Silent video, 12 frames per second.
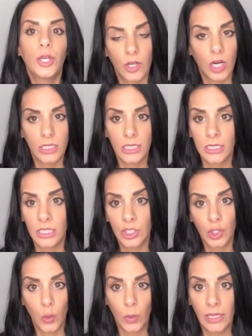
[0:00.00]

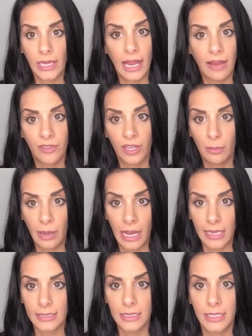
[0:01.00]
Narcissists don't really have the
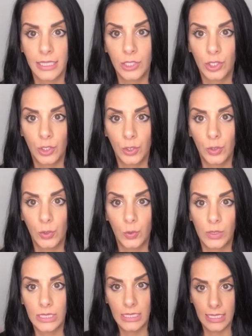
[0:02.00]
capacity
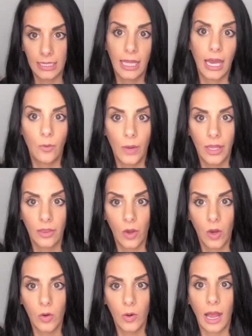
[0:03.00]
to see it that way
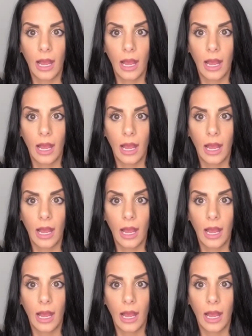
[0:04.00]
though.